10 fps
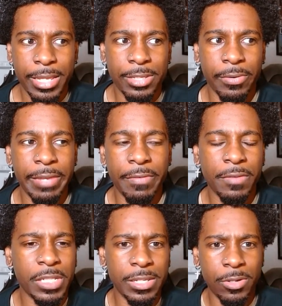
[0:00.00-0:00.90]
So even
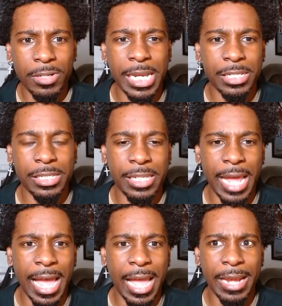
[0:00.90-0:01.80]
if she quotations
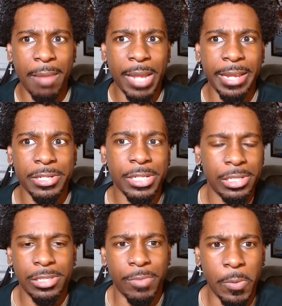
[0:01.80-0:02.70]
died, I'm like, she's
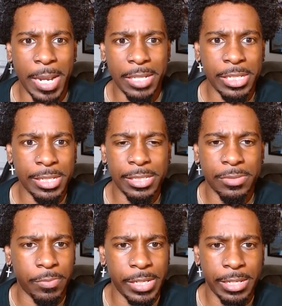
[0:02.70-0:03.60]
just a robot. She could
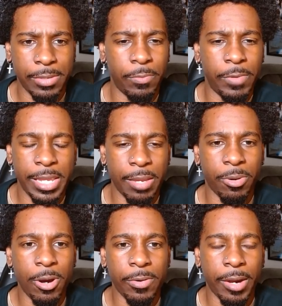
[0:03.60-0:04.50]
just re-get
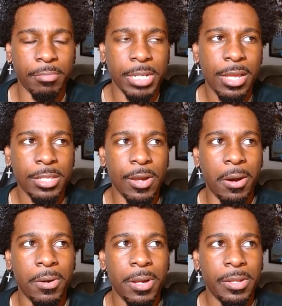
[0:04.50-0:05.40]
programmed.
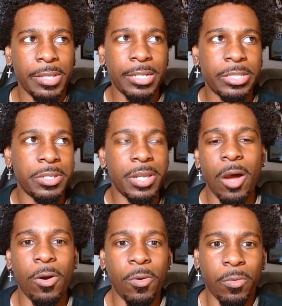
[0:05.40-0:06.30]
So there's
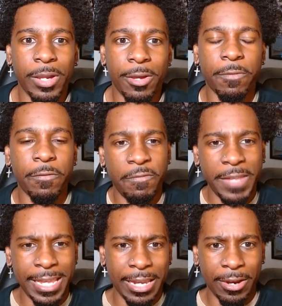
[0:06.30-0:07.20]
no real
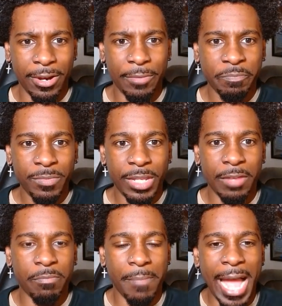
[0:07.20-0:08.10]
fear
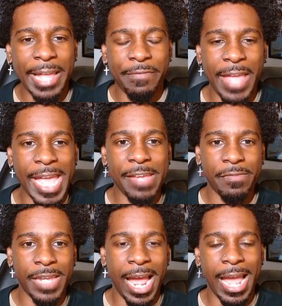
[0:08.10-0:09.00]
of my
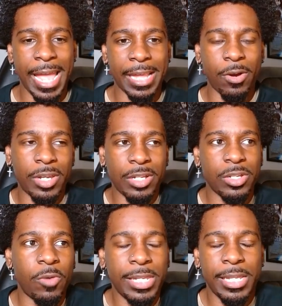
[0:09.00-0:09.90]
fave dying, or there's
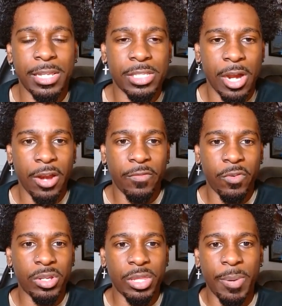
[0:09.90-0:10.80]
no really concern
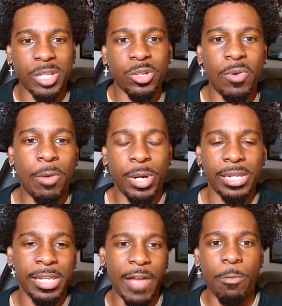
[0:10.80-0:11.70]
for the person who I want to
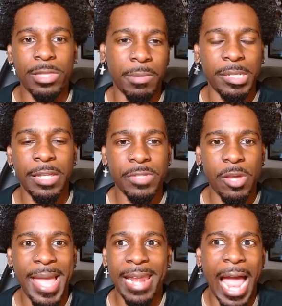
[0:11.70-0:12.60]
live. I want them to live so
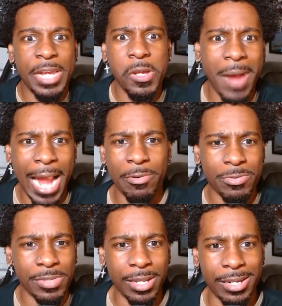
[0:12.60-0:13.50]
bad. I knew
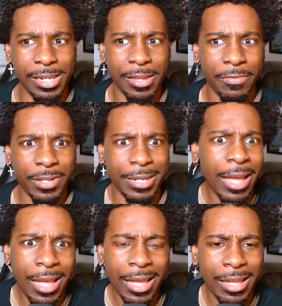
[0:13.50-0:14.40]
Iris was going to live.
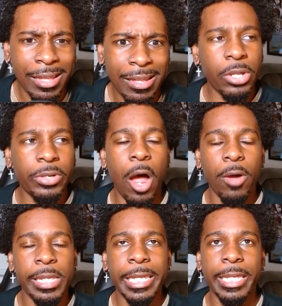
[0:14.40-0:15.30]
Duh. So the
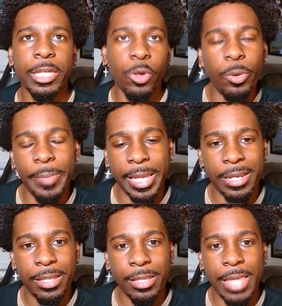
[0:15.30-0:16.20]
only
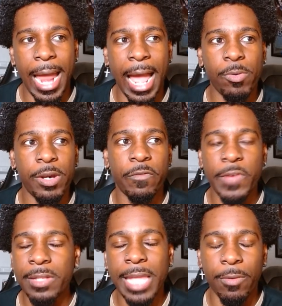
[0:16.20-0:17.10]
human that I would have
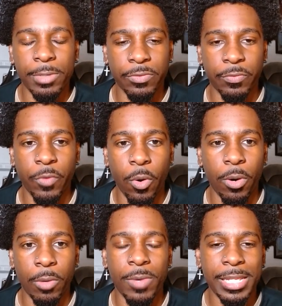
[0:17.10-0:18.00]
felt that was
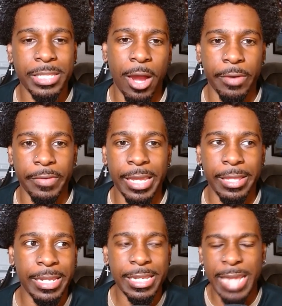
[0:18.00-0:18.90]
Harvey.
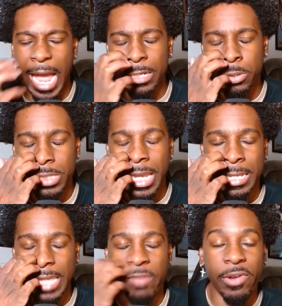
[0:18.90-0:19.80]
And then he died 2
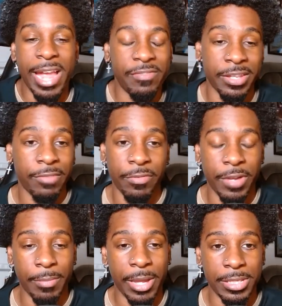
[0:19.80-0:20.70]
seconds after I even give a
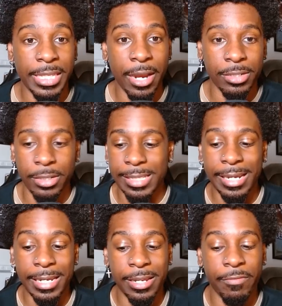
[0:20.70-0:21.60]
fuck about his character, because
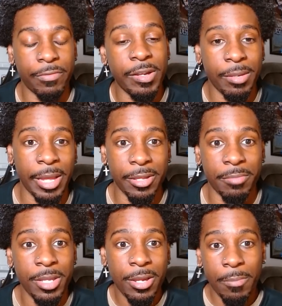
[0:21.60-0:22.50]
I didn't give a fuck about
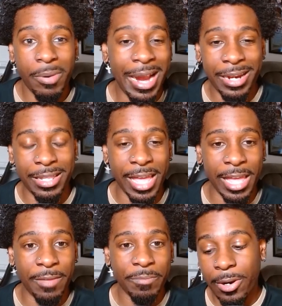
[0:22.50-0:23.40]
him prior to
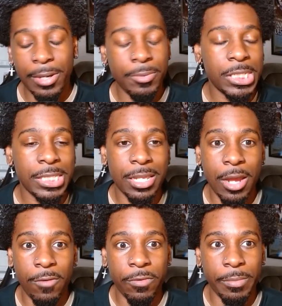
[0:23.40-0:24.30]
that. Girl, it was just a
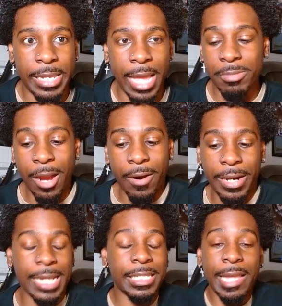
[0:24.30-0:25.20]
no for me. I'm
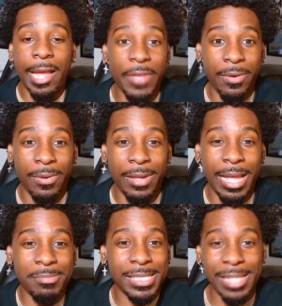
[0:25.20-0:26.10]
sorry. That's just how I felt.
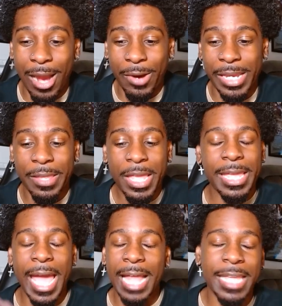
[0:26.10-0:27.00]
I'm sorry.
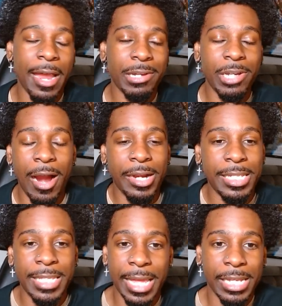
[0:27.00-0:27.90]
Kat's character
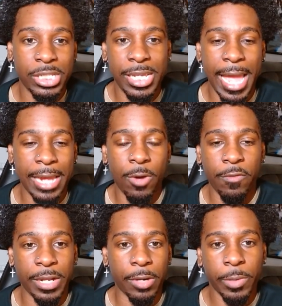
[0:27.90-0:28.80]
already said she had no
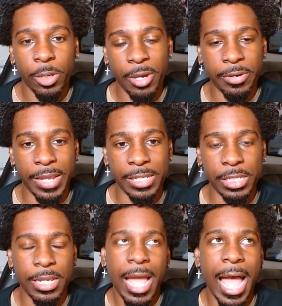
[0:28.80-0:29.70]
fucking real
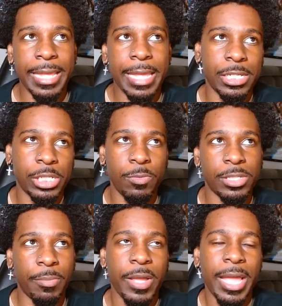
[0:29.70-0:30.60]
motivation. I get it. She
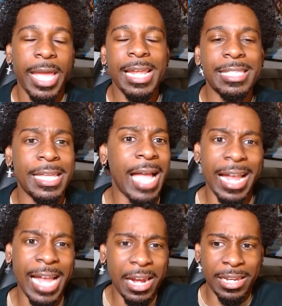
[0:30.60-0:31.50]
wants her boy. And that's the thing.
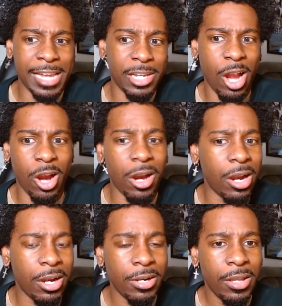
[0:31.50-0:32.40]
I kind of liked
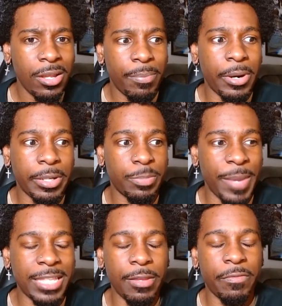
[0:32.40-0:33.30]
her
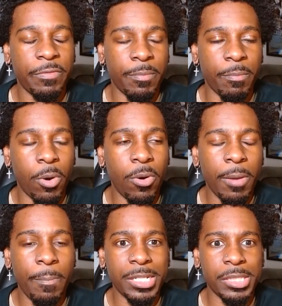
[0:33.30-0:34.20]
perspective
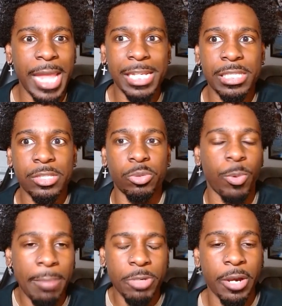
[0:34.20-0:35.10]
more, but they just
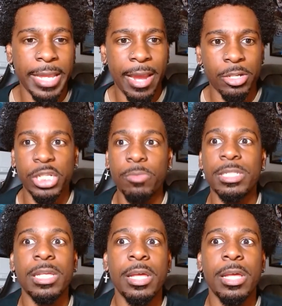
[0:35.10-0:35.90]
dropped her character. She was,